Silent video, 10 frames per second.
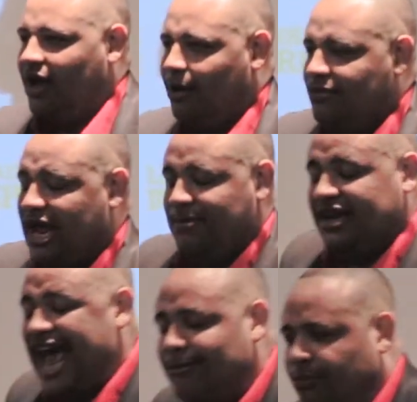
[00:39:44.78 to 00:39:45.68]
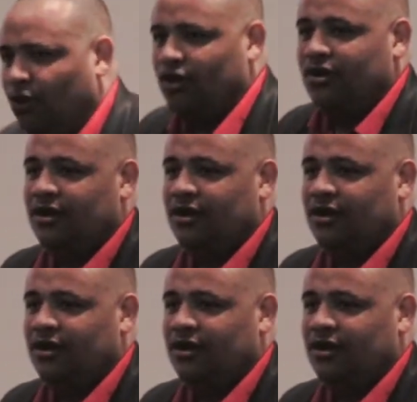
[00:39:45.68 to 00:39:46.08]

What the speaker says: You got to be adaptable.